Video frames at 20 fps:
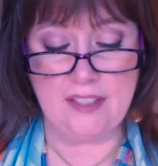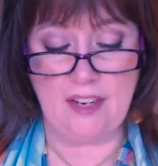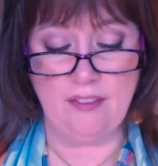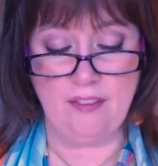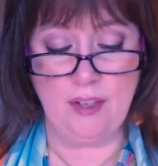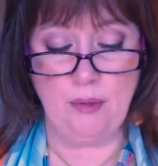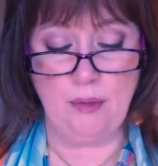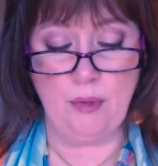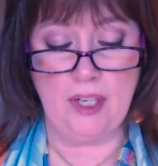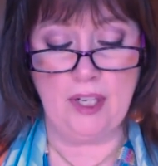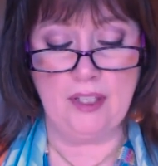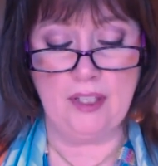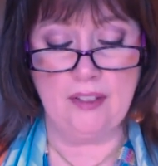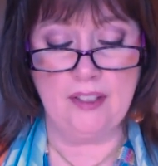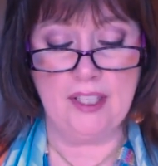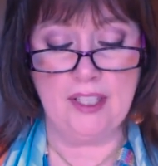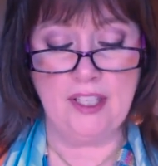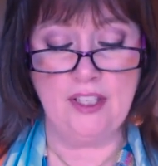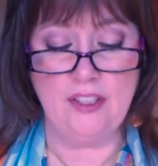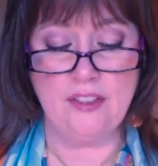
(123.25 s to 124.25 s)

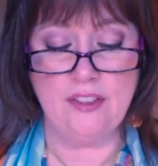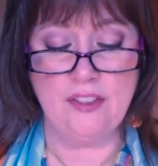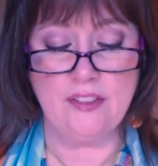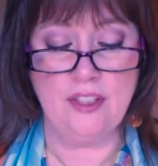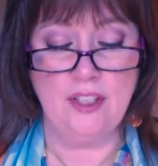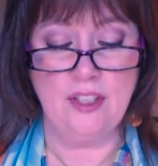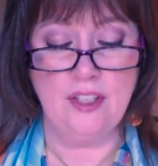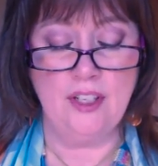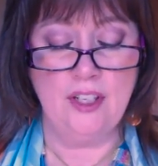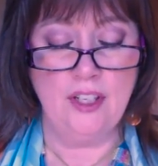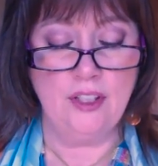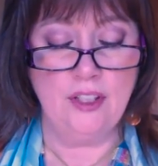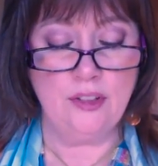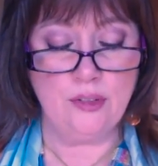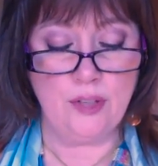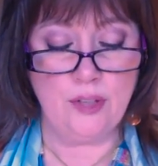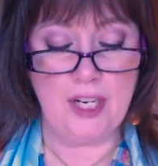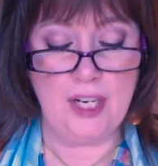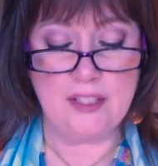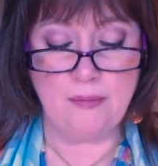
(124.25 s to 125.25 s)
everyone. These
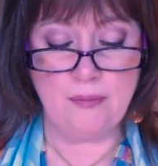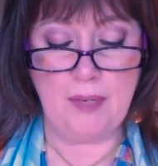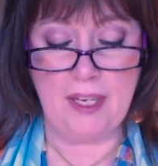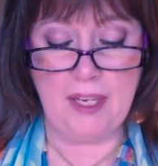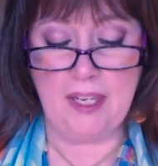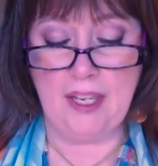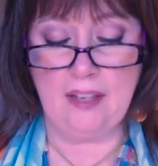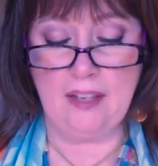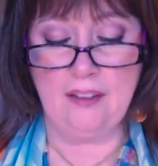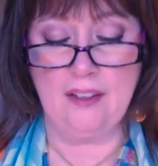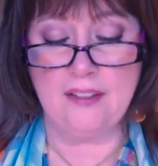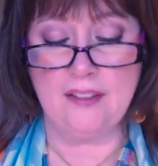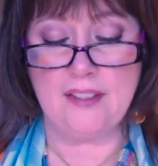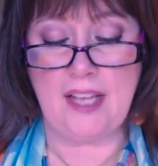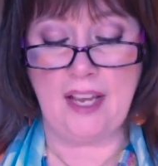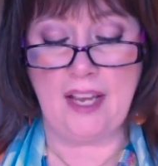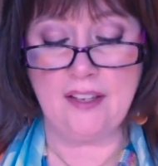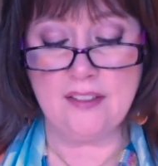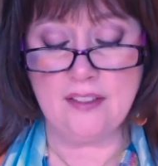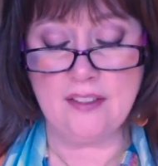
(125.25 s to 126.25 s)
traits make analysts
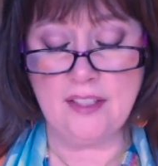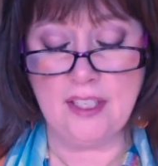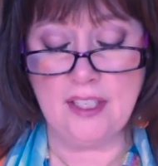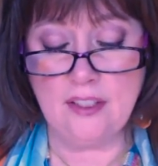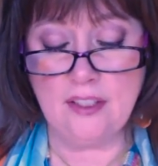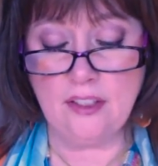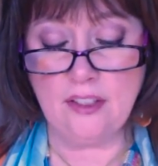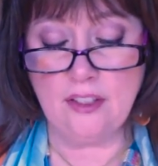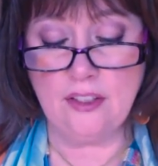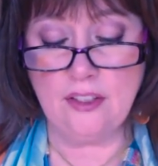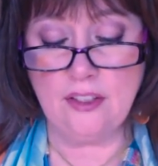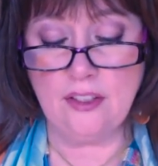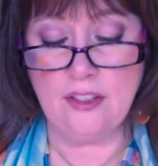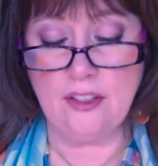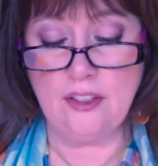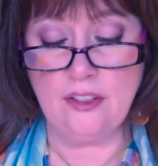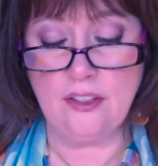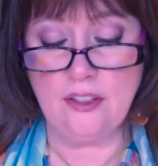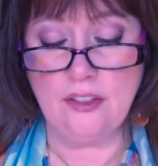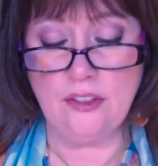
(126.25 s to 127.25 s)
excellent
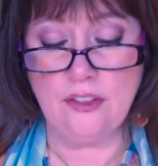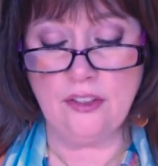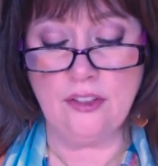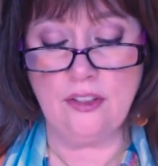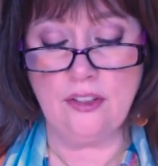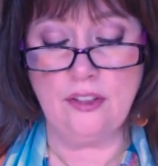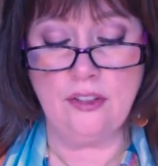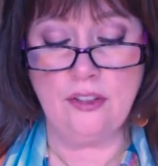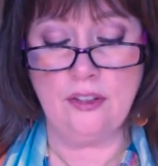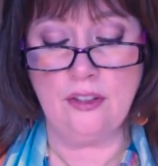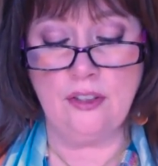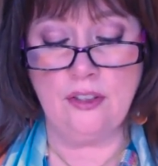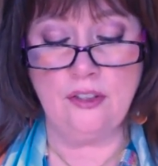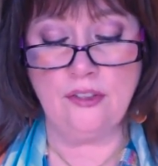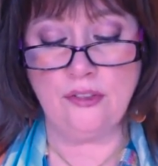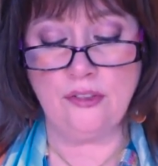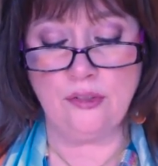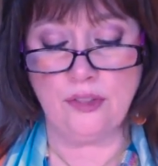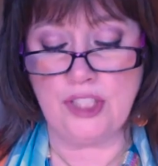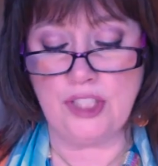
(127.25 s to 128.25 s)

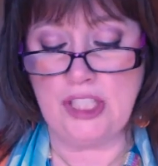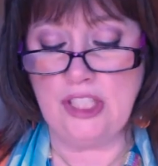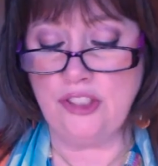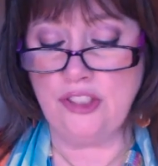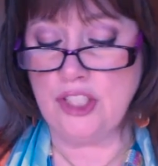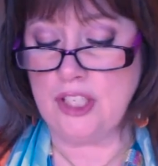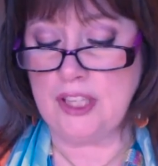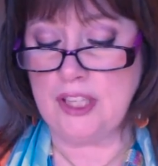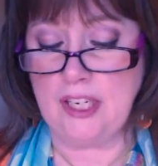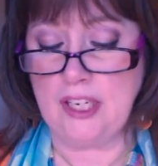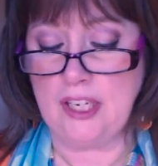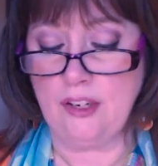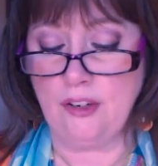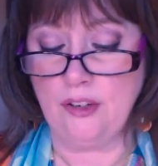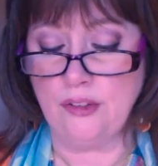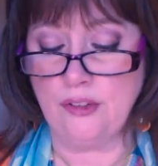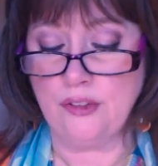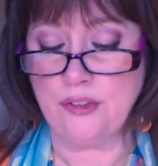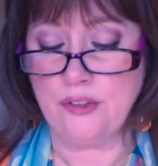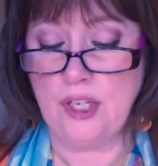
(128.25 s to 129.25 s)
strategic
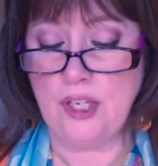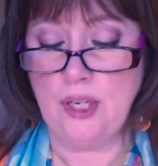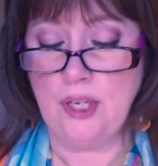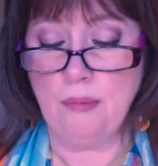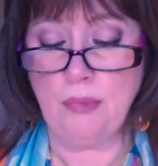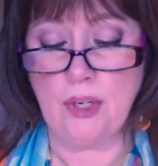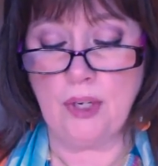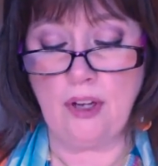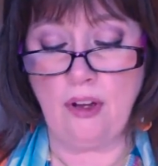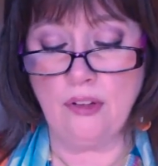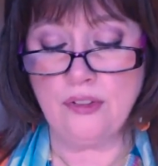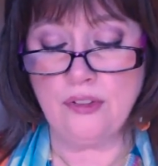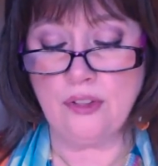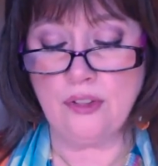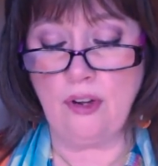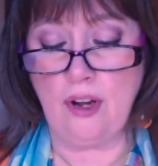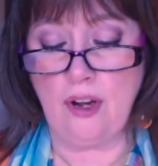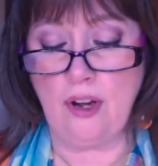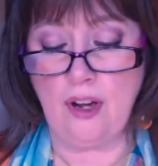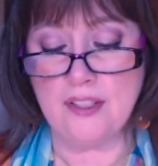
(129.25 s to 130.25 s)
thinkers, but also
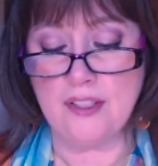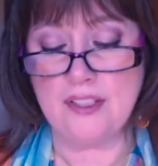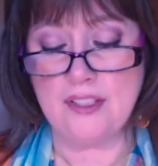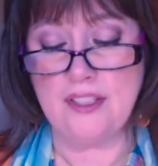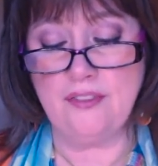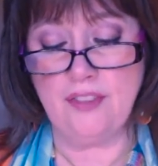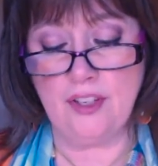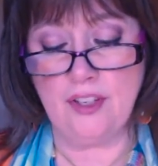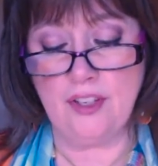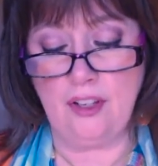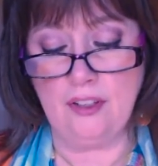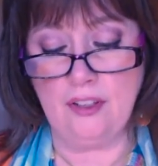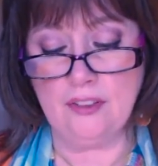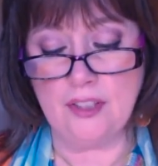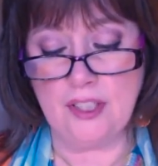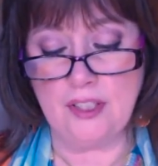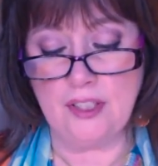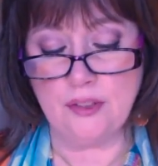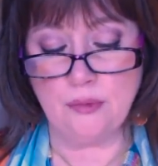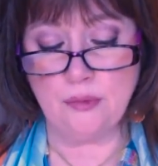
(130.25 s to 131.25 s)
cause
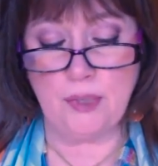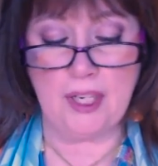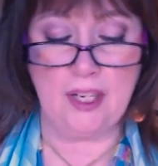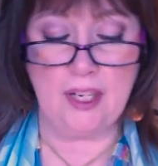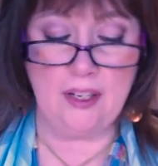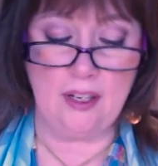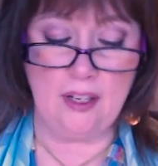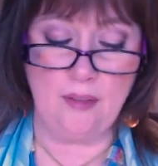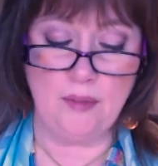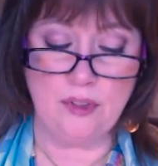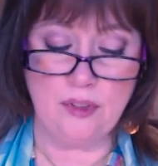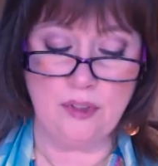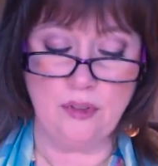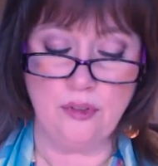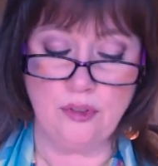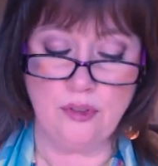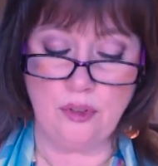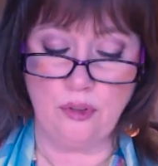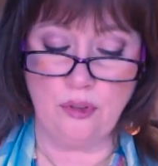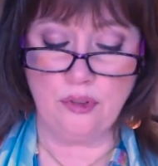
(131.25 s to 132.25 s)
difficulties when it comes to
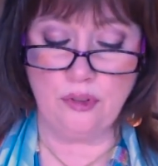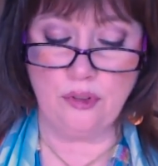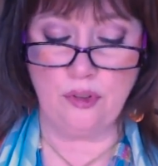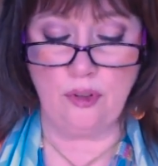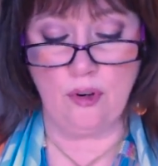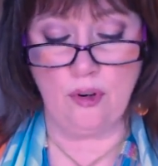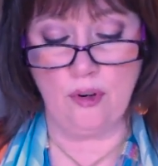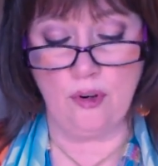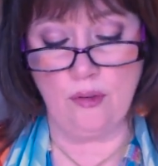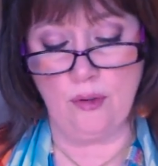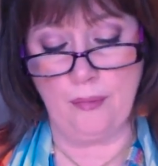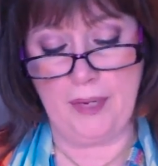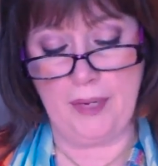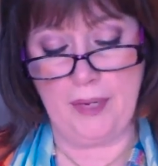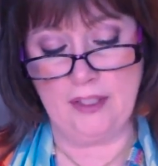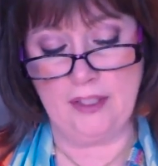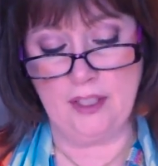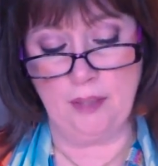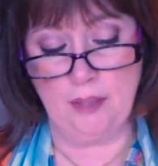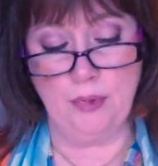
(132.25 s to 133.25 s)
social or
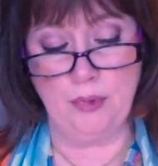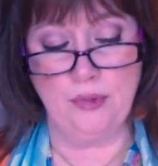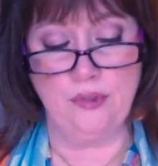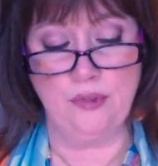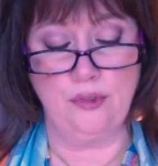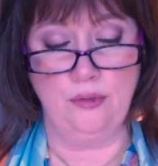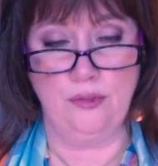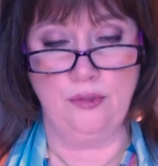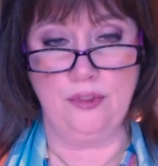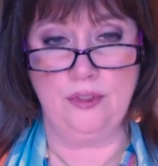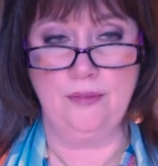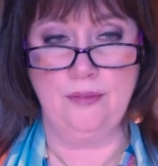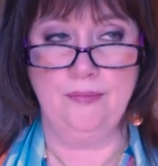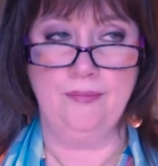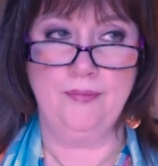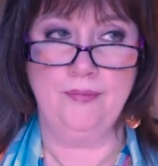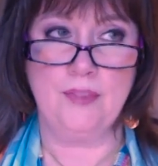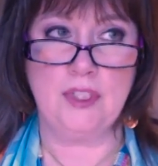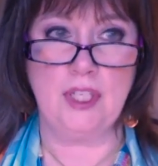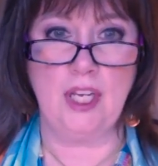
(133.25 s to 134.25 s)
romantic pursuits.
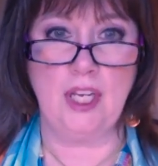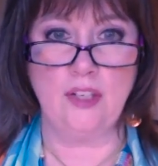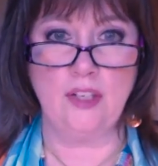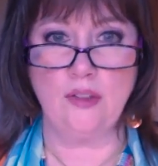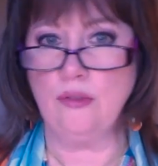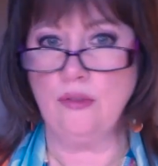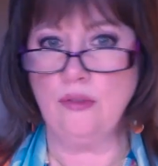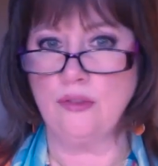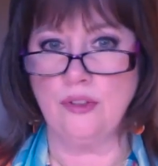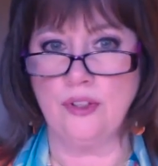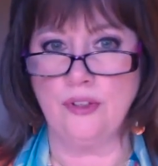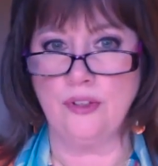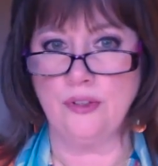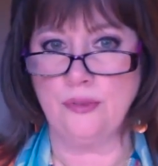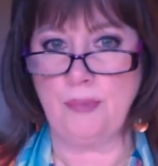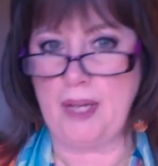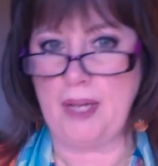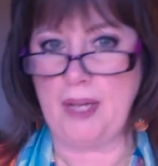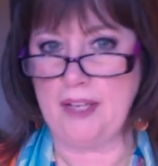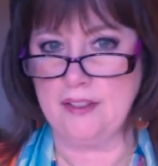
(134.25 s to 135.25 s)
See, I told you
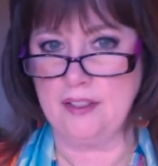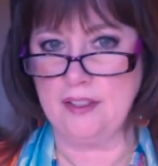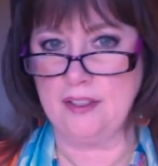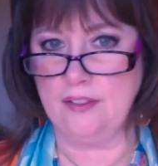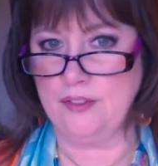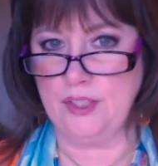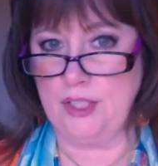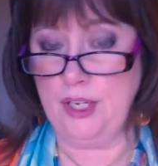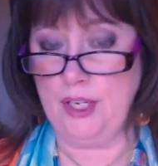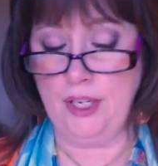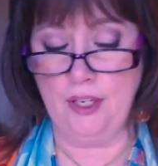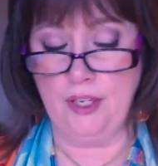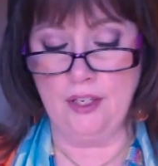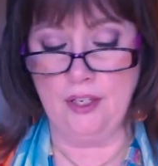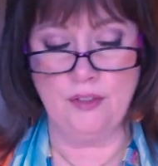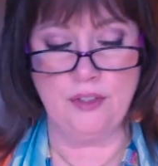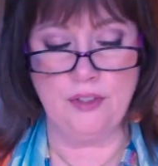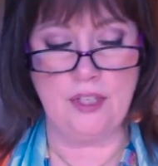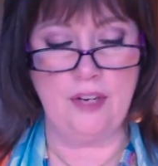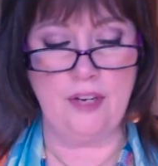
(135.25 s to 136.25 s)
there's positives and
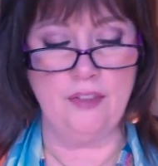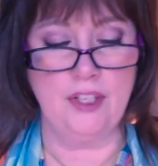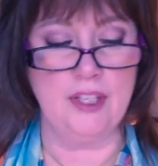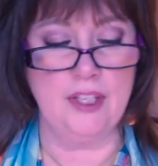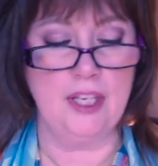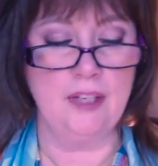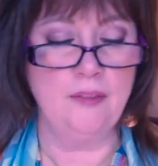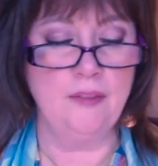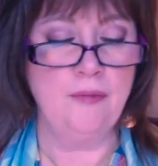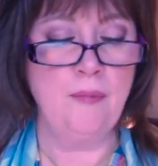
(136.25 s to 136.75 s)
negatives to everything.